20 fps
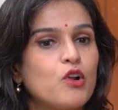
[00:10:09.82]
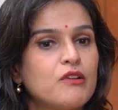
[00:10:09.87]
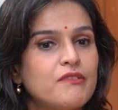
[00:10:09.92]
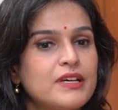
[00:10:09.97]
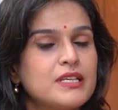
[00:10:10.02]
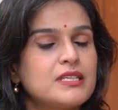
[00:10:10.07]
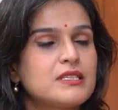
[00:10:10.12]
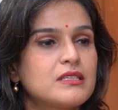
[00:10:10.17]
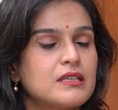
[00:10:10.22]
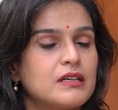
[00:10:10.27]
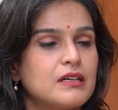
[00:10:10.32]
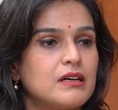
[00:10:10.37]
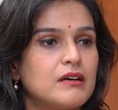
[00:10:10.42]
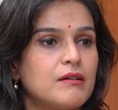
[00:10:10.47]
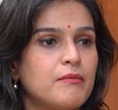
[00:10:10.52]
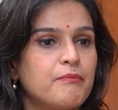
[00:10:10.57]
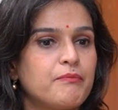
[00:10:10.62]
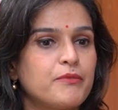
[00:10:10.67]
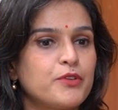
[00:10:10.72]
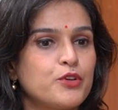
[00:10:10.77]
always
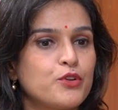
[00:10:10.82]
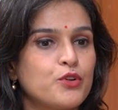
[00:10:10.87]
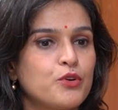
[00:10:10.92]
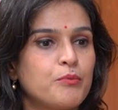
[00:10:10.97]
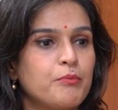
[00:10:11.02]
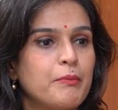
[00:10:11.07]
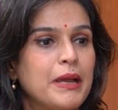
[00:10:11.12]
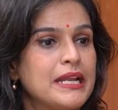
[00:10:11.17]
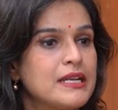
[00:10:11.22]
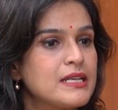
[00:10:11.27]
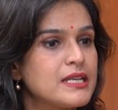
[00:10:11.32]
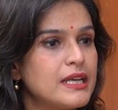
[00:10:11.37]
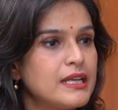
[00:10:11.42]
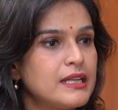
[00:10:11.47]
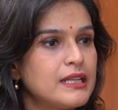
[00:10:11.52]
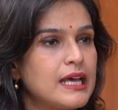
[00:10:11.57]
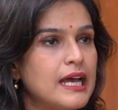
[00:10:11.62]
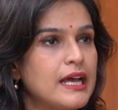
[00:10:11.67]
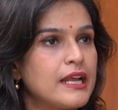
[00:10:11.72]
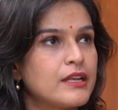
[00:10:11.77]

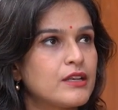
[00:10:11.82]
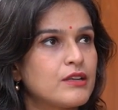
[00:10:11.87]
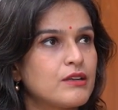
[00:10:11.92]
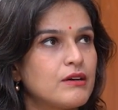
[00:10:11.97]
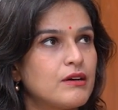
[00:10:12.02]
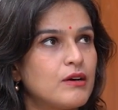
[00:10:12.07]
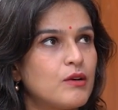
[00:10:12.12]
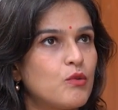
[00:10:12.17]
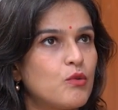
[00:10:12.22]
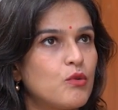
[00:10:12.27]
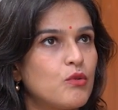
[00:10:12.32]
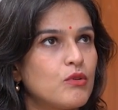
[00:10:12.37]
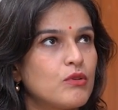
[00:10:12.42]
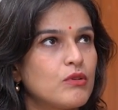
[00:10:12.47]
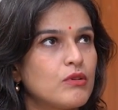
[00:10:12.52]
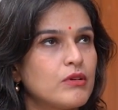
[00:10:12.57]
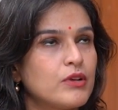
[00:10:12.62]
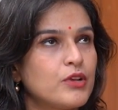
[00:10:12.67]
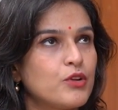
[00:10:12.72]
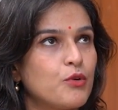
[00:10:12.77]
maintained that
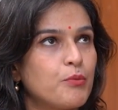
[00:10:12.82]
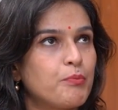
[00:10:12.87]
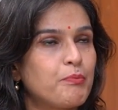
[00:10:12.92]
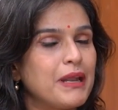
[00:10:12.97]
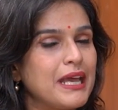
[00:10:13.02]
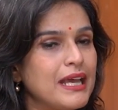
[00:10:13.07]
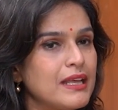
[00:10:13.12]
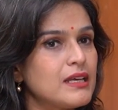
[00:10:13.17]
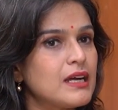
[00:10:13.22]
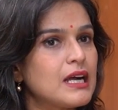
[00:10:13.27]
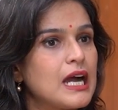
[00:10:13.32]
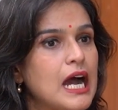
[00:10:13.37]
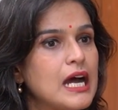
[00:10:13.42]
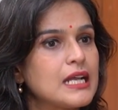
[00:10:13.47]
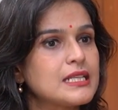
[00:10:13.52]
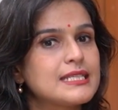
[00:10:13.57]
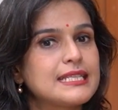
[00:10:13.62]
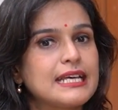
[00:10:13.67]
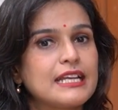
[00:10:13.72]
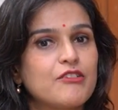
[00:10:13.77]
play the
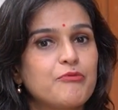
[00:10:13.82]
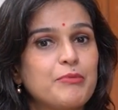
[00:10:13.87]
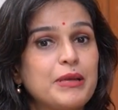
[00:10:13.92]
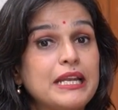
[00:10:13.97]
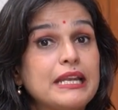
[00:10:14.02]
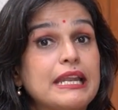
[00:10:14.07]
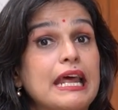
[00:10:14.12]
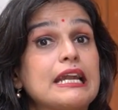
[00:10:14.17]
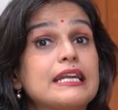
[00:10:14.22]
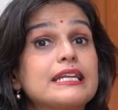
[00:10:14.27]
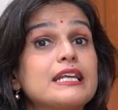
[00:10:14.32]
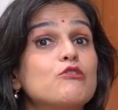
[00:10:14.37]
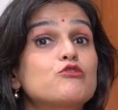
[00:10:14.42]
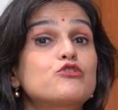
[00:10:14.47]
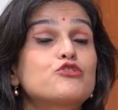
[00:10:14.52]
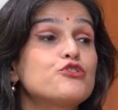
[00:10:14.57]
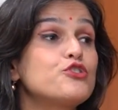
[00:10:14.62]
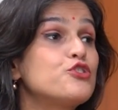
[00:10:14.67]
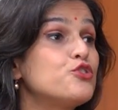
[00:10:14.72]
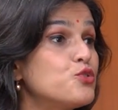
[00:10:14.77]
cards that have been dealt
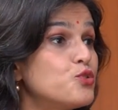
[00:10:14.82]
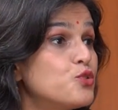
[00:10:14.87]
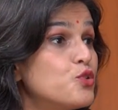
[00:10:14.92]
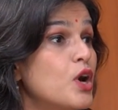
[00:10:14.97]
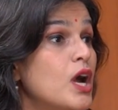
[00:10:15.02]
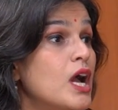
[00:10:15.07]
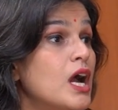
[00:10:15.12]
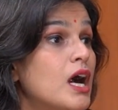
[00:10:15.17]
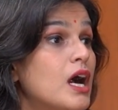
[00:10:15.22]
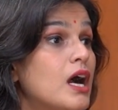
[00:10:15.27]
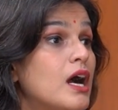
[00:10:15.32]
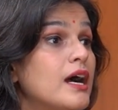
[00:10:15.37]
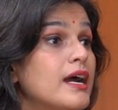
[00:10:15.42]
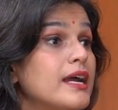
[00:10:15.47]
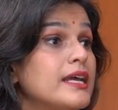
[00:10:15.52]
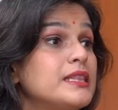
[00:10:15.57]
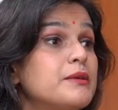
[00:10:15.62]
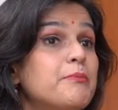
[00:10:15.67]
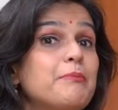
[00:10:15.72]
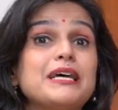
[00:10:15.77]
out to you
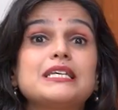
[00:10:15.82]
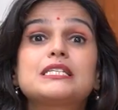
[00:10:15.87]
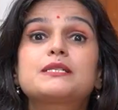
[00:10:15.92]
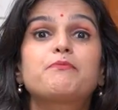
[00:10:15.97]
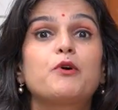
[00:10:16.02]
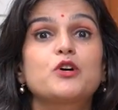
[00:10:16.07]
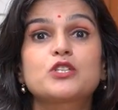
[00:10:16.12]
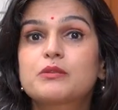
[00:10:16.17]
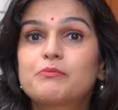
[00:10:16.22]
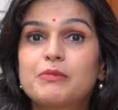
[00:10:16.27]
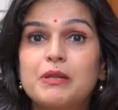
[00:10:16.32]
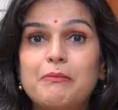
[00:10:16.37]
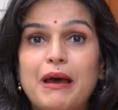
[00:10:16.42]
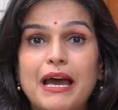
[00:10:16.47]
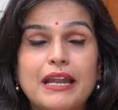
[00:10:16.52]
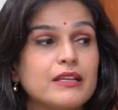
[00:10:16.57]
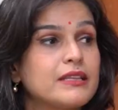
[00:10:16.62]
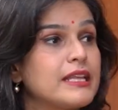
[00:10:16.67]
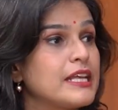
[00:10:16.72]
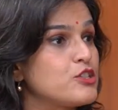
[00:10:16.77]
in the best possible
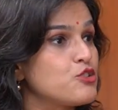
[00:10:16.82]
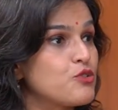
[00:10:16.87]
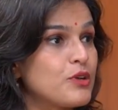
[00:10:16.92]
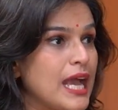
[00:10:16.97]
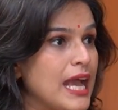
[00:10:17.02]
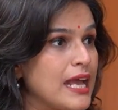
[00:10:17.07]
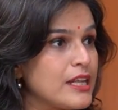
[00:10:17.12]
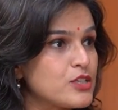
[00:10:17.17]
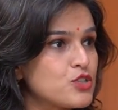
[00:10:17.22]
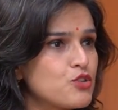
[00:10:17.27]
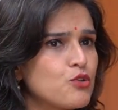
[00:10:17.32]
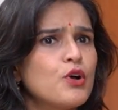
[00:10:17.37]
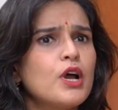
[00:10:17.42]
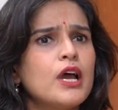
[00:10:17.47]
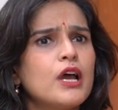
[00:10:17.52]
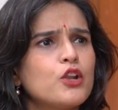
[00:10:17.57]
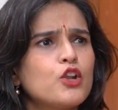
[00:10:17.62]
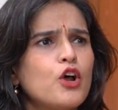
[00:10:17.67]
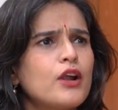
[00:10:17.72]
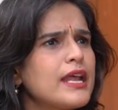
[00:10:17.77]
manner that you can.
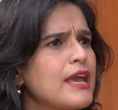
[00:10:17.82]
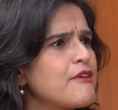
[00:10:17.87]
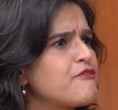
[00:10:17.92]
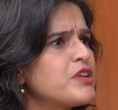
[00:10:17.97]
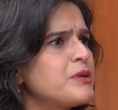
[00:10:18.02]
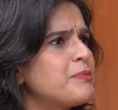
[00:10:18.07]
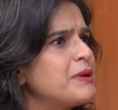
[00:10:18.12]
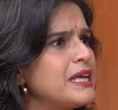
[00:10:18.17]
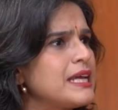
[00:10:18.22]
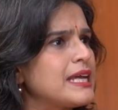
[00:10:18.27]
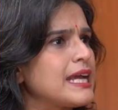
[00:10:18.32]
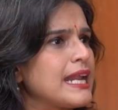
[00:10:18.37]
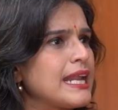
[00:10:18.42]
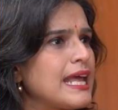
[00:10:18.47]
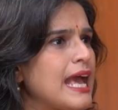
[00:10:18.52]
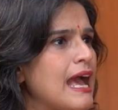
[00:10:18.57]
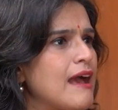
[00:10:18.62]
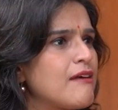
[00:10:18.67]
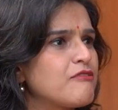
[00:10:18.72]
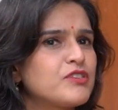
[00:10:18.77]
So not everybody
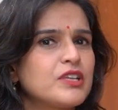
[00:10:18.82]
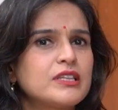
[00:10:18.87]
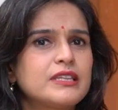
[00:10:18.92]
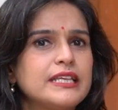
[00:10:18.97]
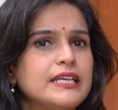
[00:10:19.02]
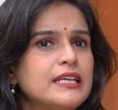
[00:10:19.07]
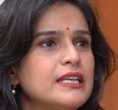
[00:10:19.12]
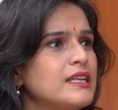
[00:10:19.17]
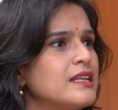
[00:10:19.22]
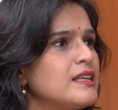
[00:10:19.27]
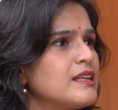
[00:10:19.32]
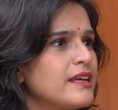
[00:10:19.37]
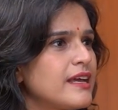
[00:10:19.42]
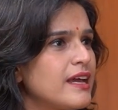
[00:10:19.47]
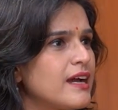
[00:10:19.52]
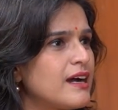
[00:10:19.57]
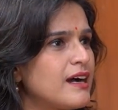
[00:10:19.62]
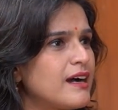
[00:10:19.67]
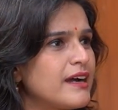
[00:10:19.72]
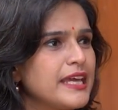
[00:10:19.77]
can have the teen
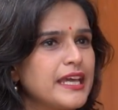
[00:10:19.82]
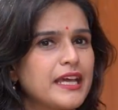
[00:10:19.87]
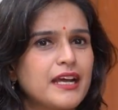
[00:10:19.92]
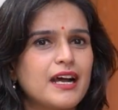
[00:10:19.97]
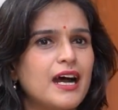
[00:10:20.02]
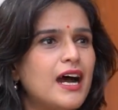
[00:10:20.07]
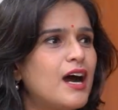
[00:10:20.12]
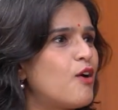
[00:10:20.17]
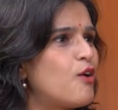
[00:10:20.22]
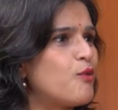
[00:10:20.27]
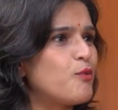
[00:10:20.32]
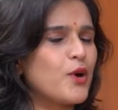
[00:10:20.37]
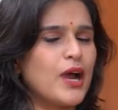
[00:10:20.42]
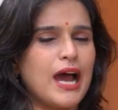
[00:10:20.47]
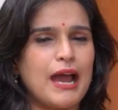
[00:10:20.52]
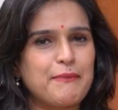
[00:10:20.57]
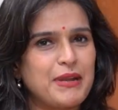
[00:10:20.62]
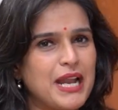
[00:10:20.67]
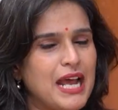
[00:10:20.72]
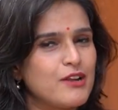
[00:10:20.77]
ikka,
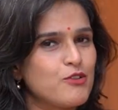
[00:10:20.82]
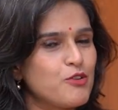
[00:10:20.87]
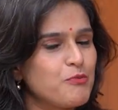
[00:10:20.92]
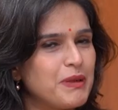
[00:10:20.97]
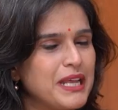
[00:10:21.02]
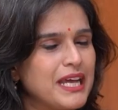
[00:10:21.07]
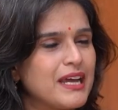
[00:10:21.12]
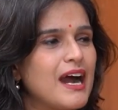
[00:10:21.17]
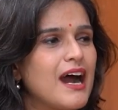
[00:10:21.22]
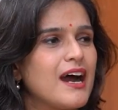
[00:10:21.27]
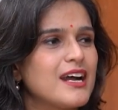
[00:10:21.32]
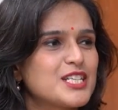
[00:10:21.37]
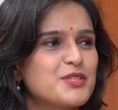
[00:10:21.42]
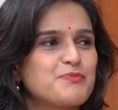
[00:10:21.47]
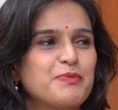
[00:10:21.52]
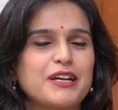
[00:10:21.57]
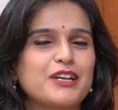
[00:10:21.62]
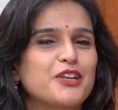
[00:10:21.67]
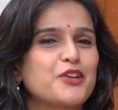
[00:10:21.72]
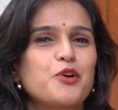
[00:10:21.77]
or I don't play
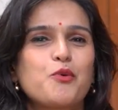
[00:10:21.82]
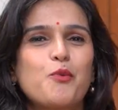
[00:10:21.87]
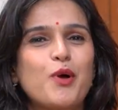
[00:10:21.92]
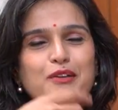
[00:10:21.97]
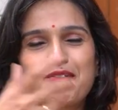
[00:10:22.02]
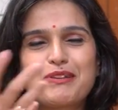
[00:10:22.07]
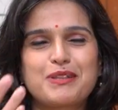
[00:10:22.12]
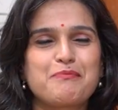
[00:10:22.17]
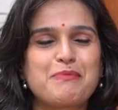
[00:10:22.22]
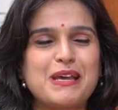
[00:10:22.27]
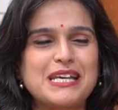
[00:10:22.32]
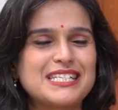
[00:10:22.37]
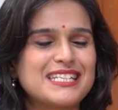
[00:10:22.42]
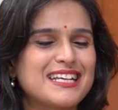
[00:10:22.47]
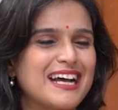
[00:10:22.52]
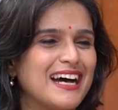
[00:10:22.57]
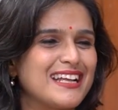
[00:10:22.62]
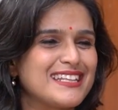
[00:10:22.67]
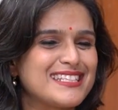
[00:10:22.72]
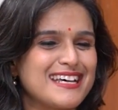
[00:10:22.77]
cards, but whatever the
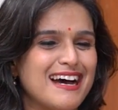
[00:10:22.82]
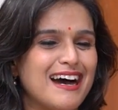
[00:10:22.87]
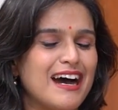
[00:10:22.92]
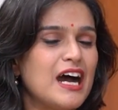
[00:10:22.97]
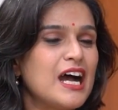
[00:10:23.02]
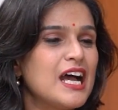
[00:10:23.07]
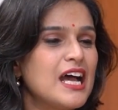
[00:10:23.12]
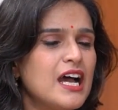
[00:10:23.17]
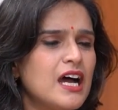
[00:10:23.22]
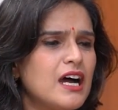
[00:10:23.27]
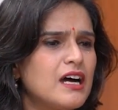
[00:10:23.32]
best cards are.